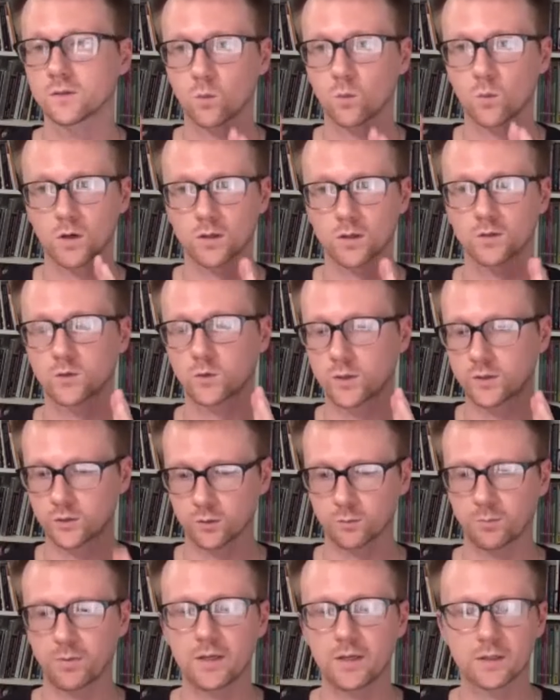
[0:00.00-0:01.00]
this one
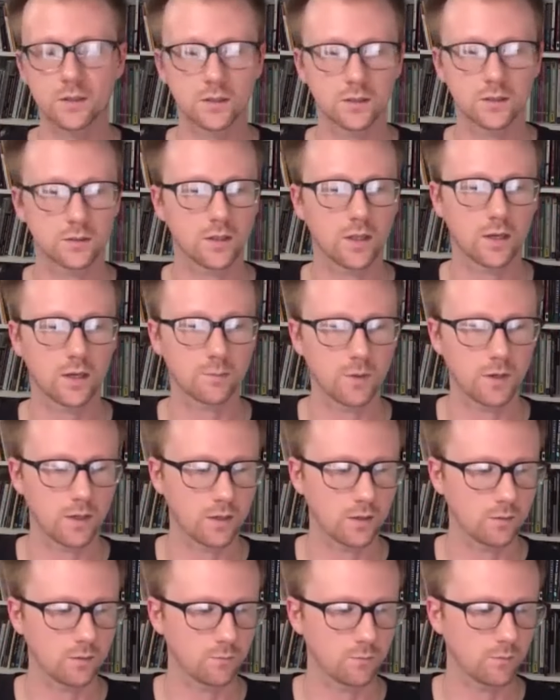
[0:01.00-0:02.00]
treasured pendant that
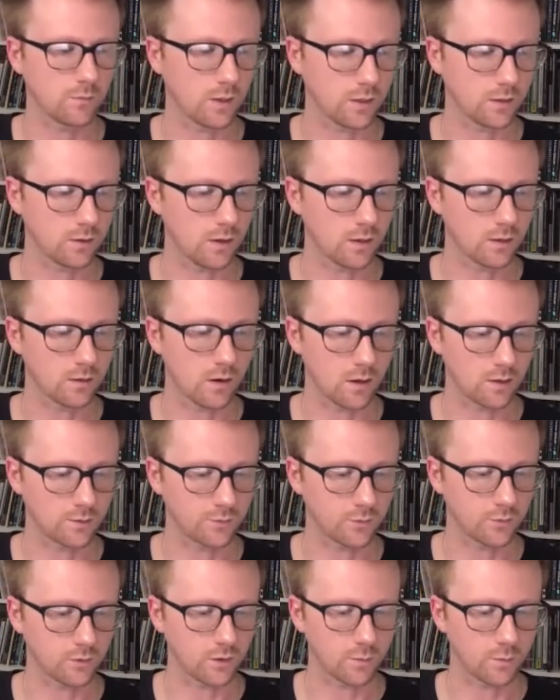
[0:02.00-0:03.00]
I got
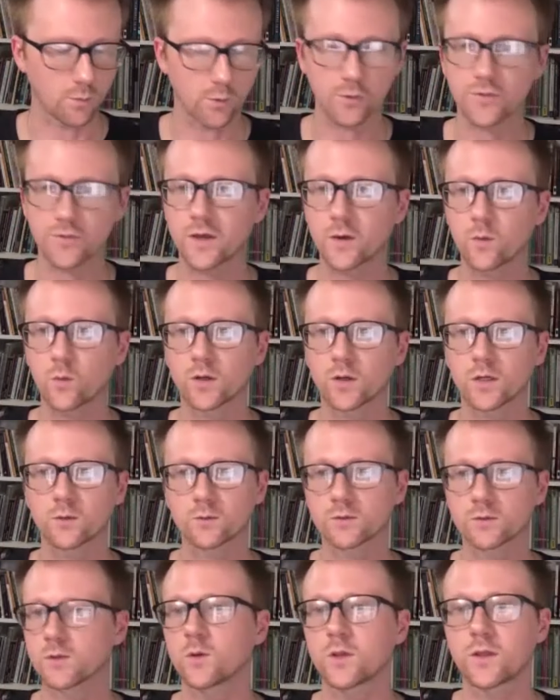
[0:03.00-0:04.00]
for a birthday one year. It
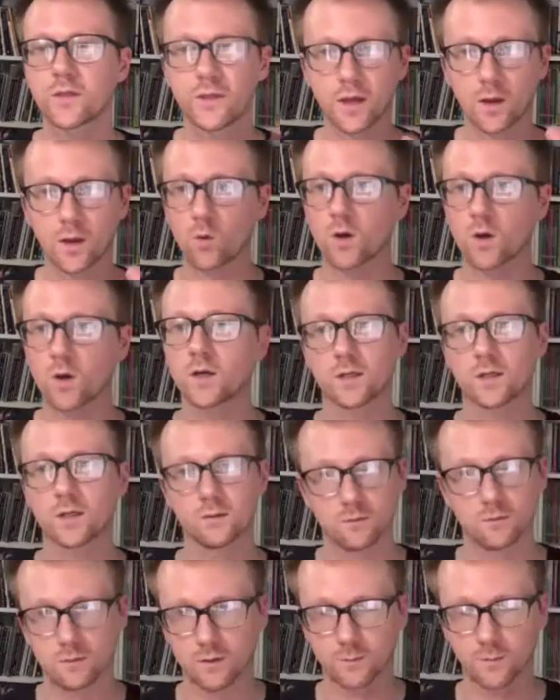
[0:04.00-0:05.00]
was the only thing I wanted,
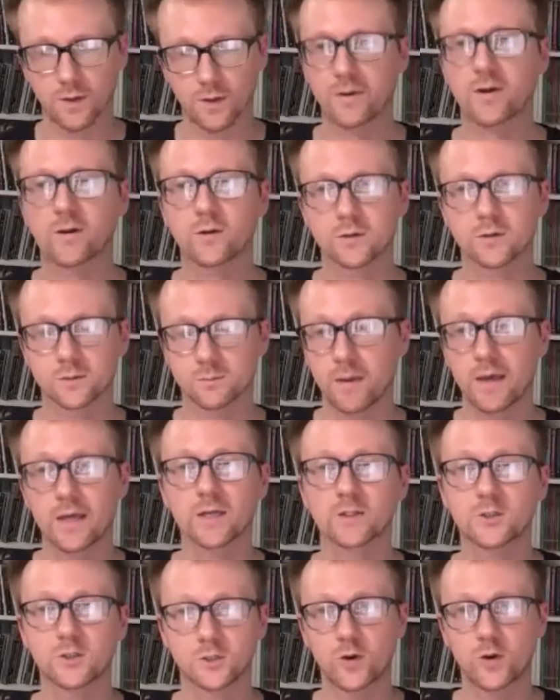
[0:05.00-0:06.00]
and my parents
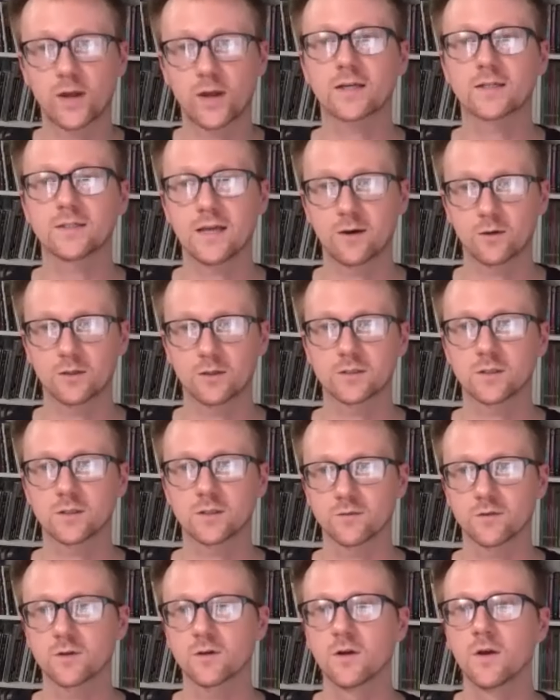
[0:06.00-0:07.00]
managed to track it down and
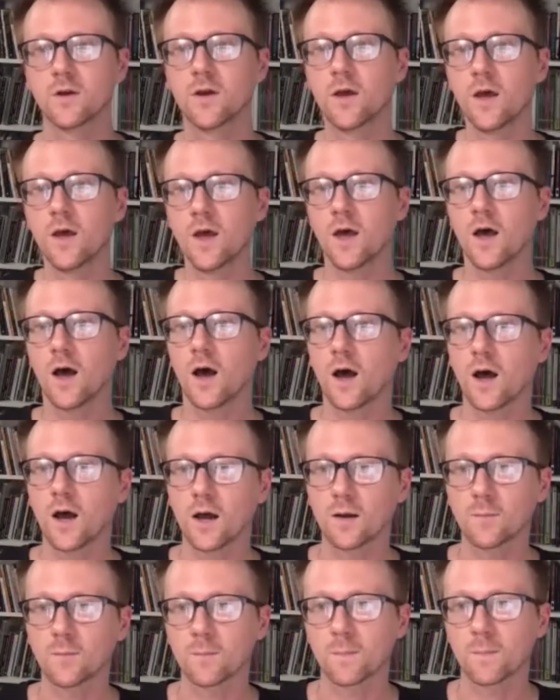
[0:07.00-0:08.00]
deliver.
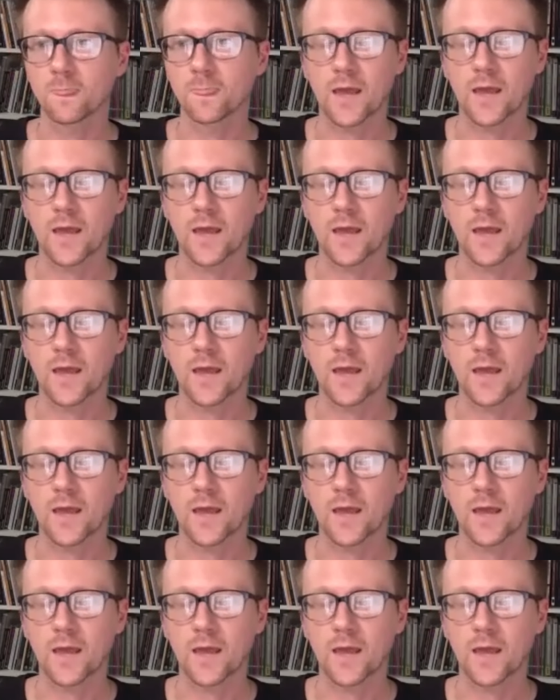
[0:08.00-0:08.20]
I